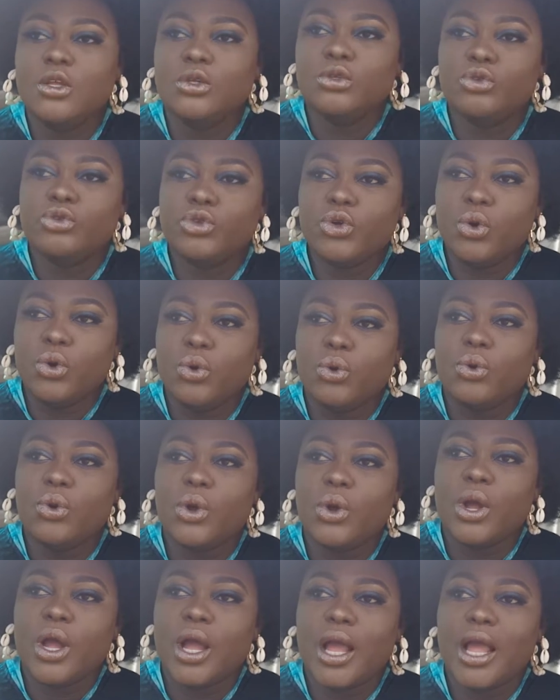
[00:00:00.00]
So
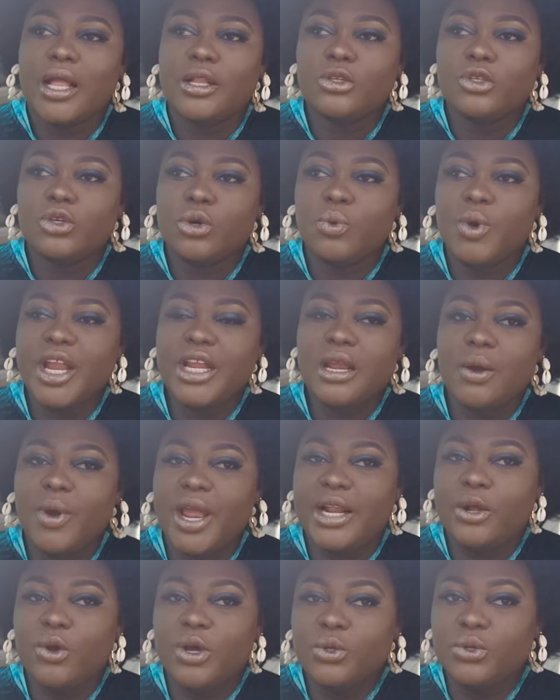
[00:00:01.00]
when they
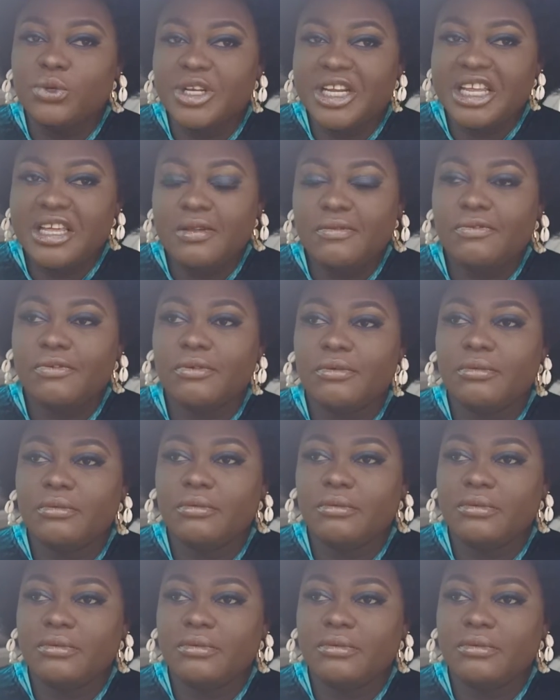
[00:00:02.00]
were going to leave,